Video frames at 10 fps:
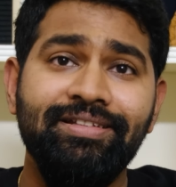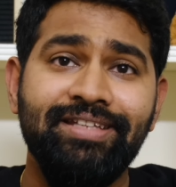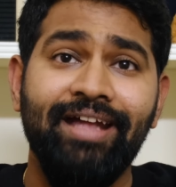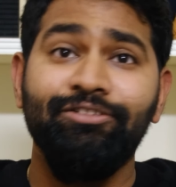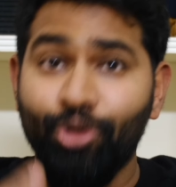
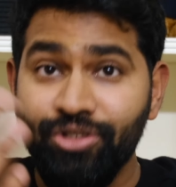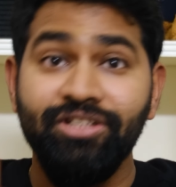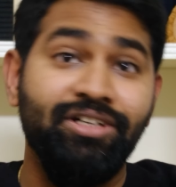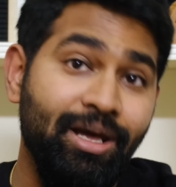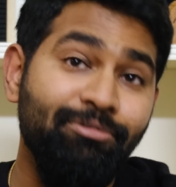and those are
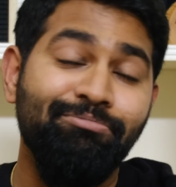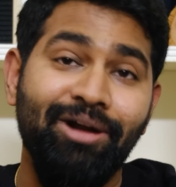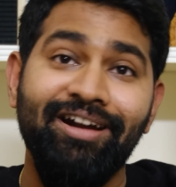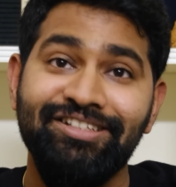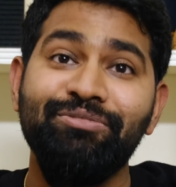the type of
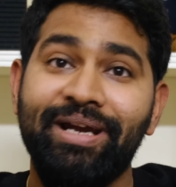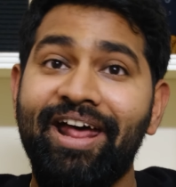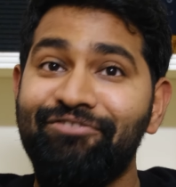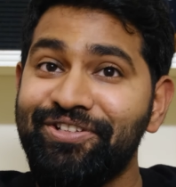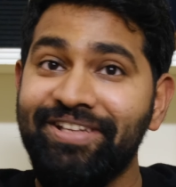products you might
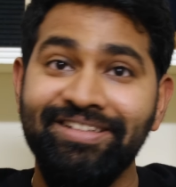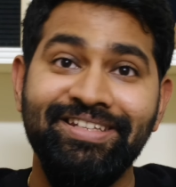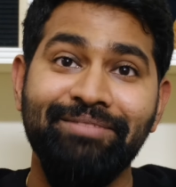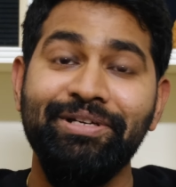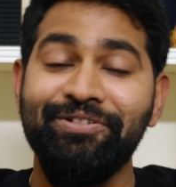have to
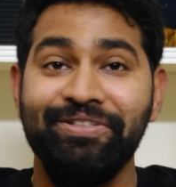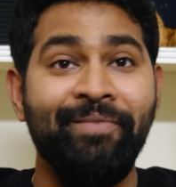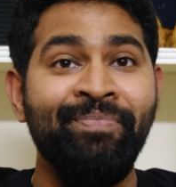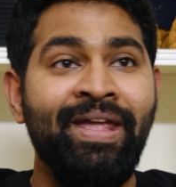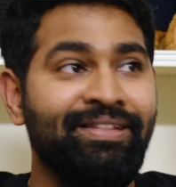sunset, because
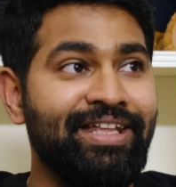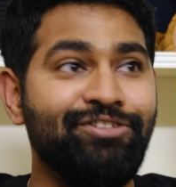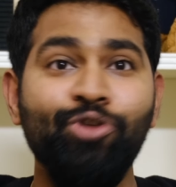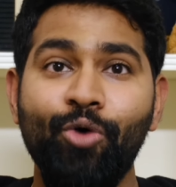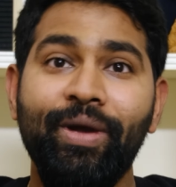
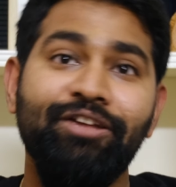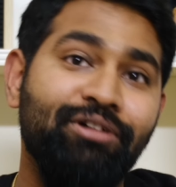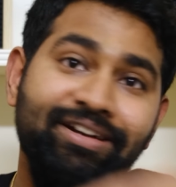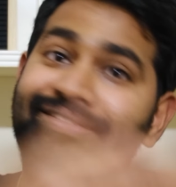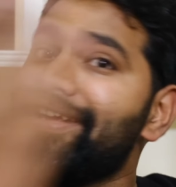there's no way you
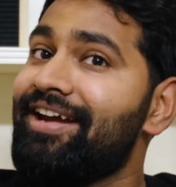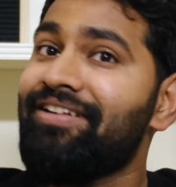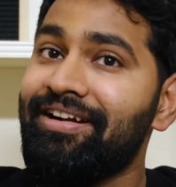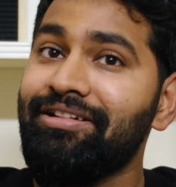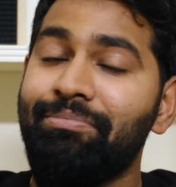can
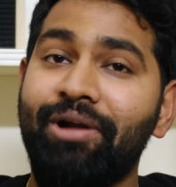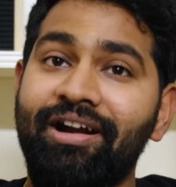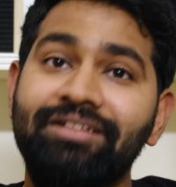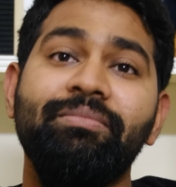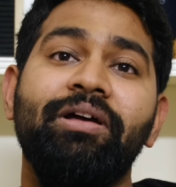reiterate the
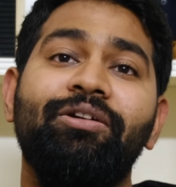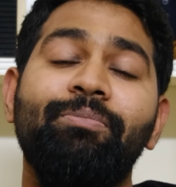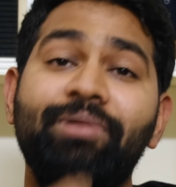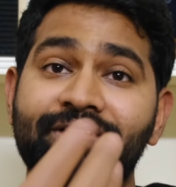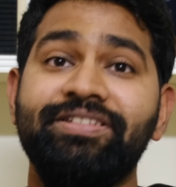product by
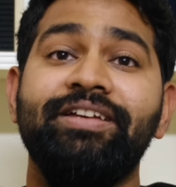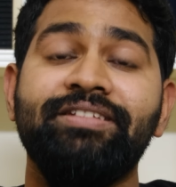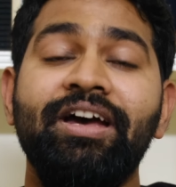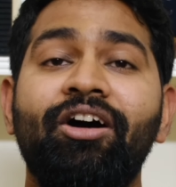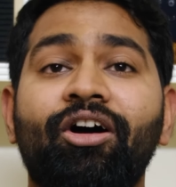process
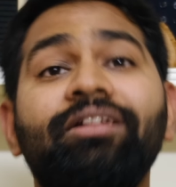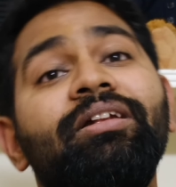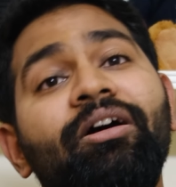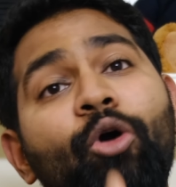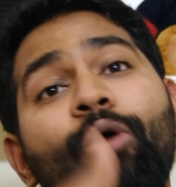or go